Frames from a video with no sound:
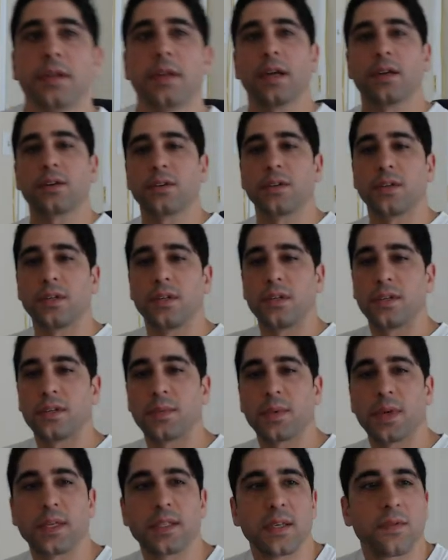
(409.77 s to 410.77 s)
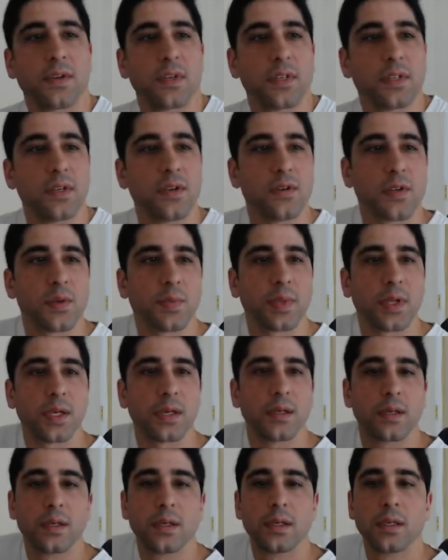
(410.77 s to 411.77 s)
actually in some cases have continued to play it,
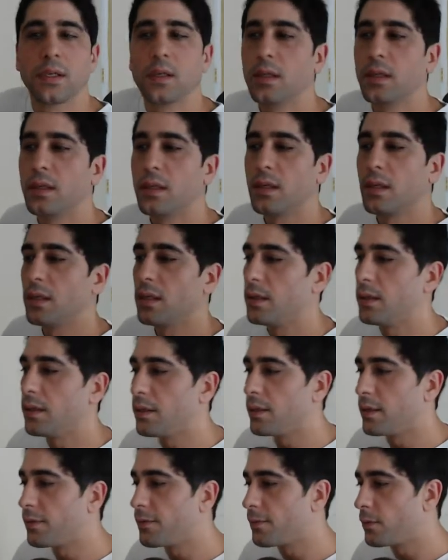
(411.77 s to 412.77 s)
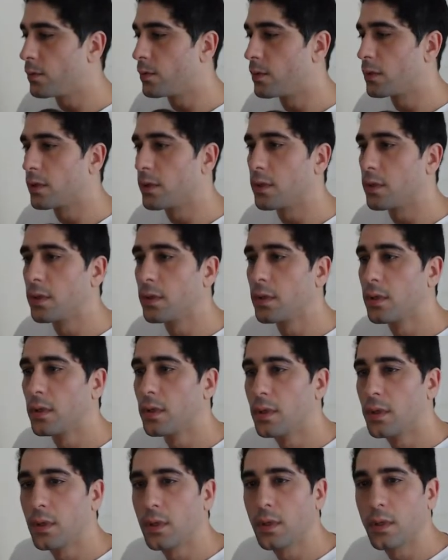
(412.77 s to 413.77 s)
and therefore
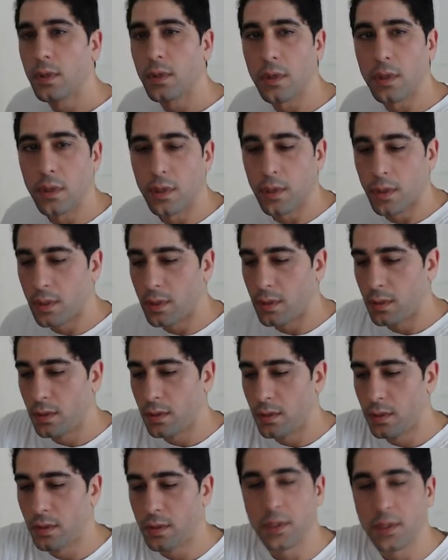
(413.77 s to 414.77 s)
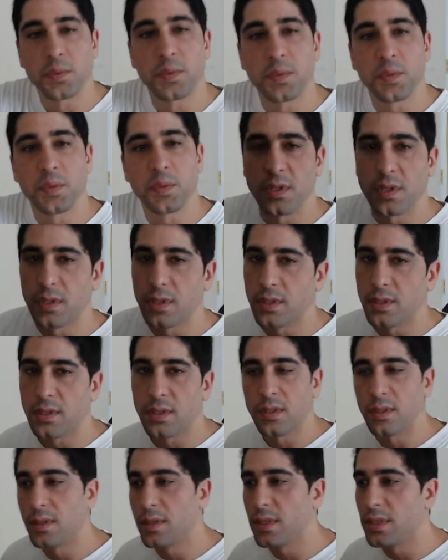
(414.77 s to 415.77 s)
are experiencing this
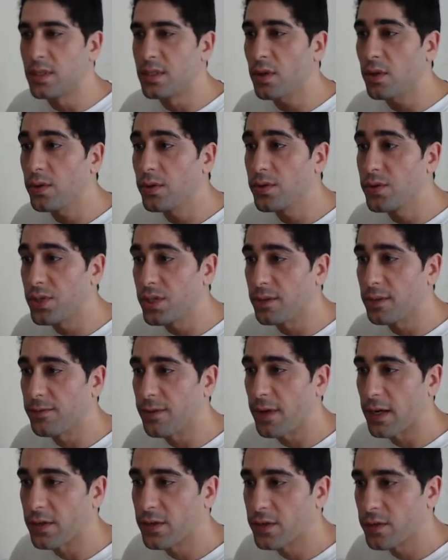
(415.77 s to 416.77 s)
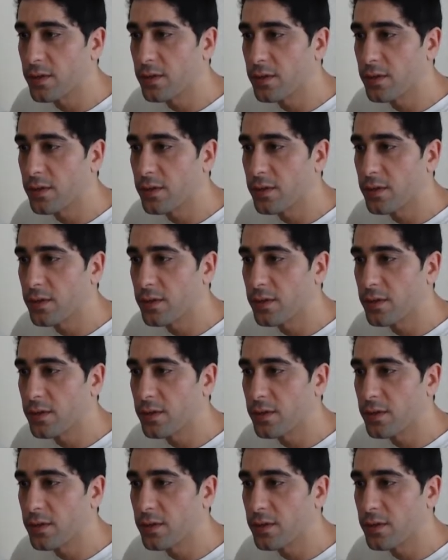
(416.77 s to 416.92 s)
nostalgia factor.